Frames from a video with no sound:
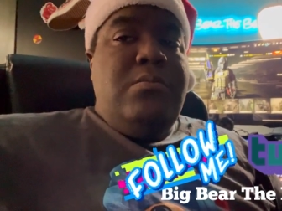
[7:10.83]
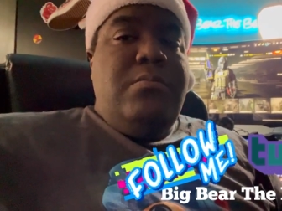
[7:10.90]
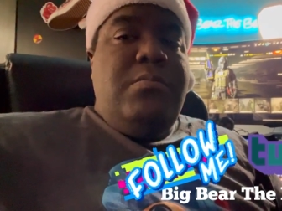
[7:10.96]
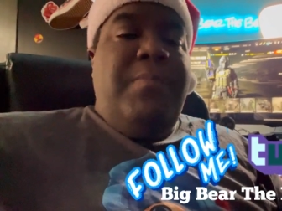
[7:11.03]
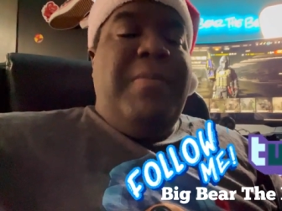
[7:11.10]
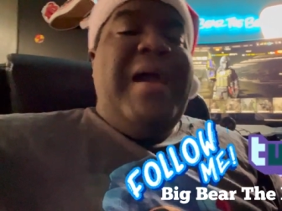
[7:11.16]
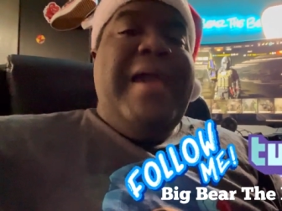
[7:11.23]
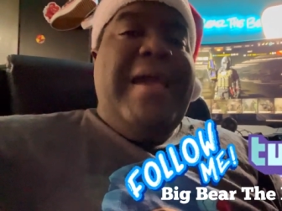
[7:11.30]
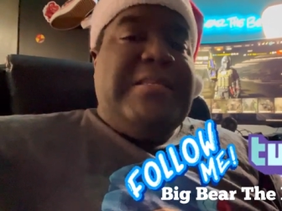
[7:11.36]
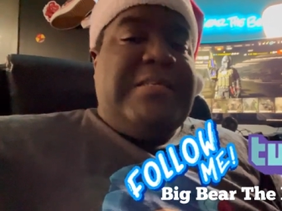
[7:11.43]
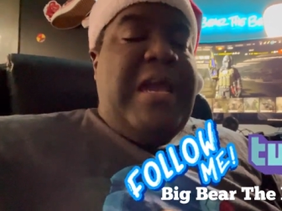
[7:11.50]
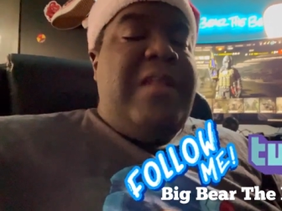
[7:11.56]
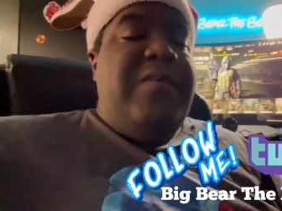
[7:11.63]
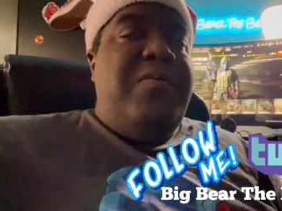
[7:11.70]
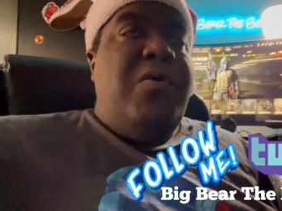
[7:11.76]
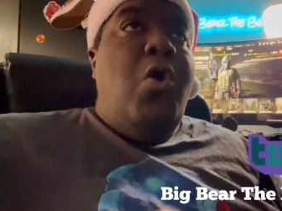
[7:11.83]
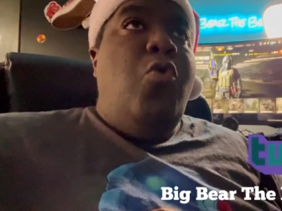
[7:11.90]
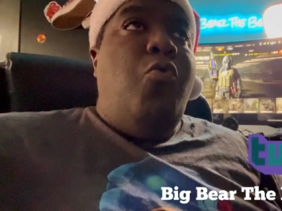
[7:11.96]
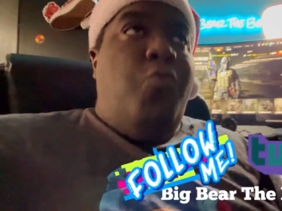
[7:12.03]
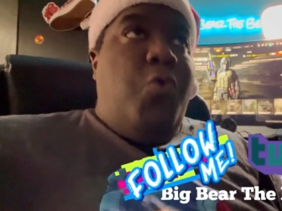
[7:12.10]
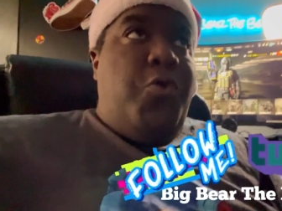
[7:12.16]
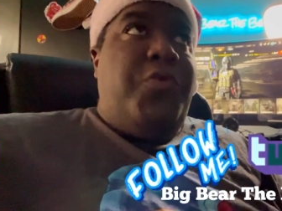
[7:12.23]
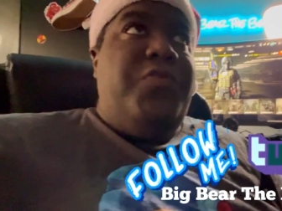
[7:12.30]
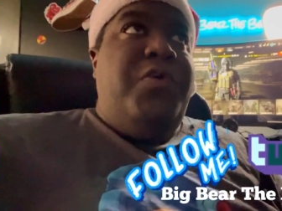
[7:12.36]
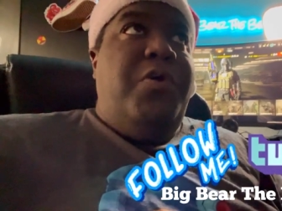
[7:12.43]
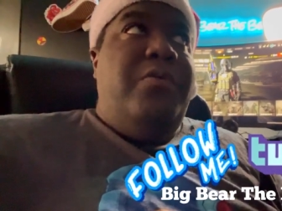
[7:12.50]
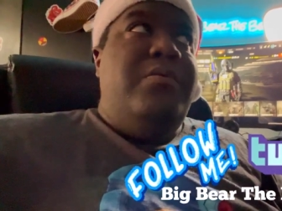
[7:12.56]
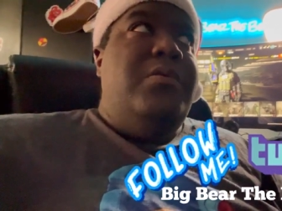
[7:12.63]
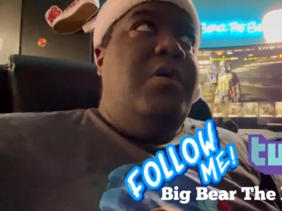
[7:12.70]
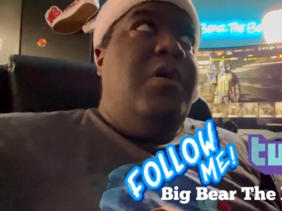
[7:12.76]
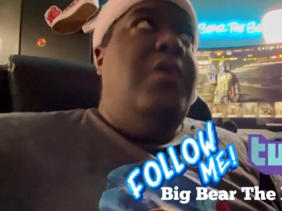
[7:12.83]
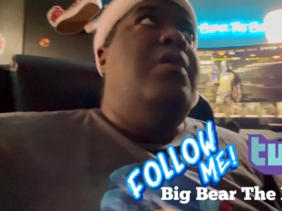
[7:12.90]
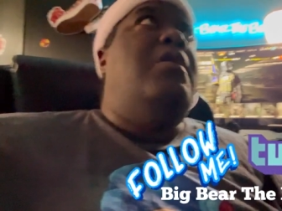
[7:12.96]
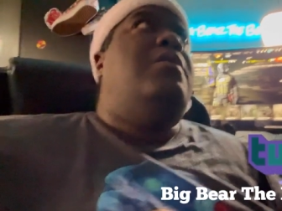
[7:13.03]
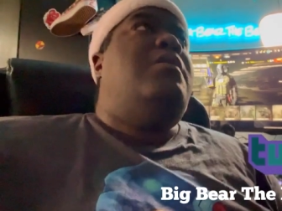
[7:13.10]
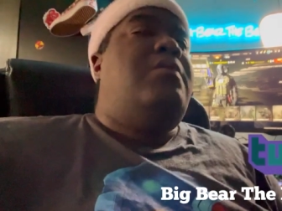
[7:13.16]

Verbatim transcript: But my ass got to work, though. Ugh.